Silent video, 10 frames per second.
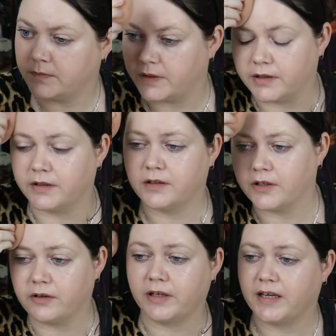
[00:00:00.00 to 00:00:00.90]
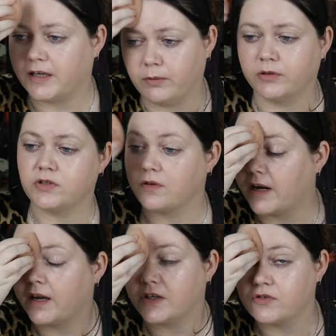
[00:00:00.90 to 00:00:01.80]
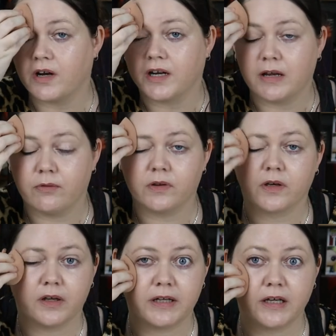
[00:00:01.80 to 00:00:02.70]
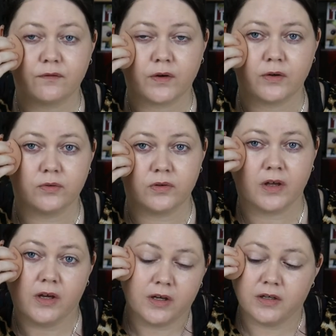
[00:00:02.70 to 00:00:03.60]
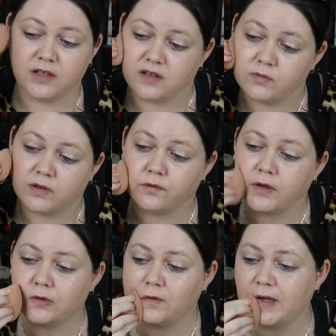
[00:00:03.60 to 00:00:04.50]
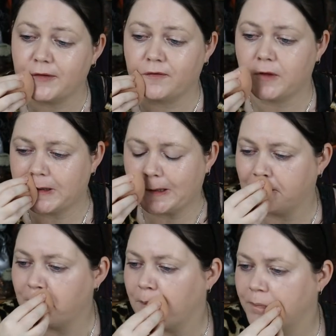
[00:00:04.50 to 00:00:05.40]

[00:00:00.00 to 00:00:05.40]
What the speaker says: you know, curly hair wants straight hair wants curly hair, freckles doesn't want freckles, vice versa.